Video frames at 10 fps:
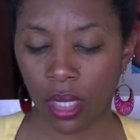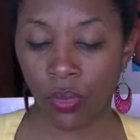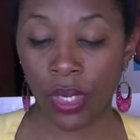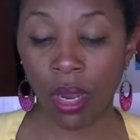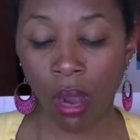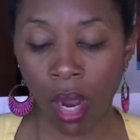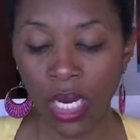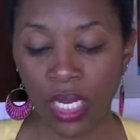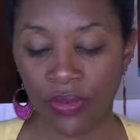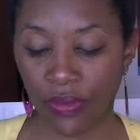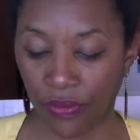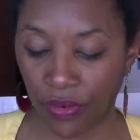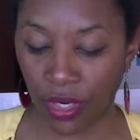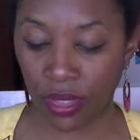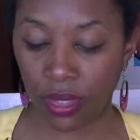We are in
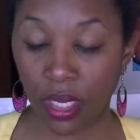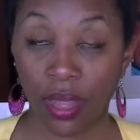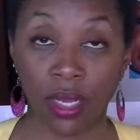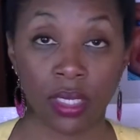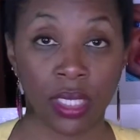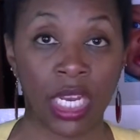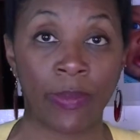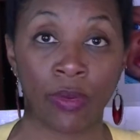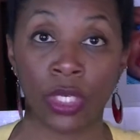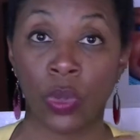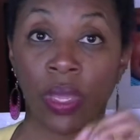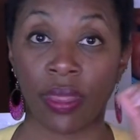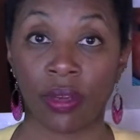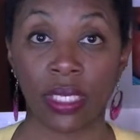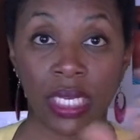verse 13, but we're doing
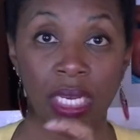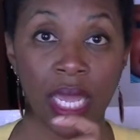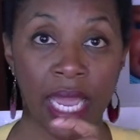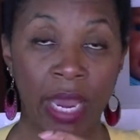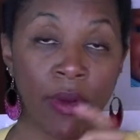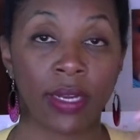13a.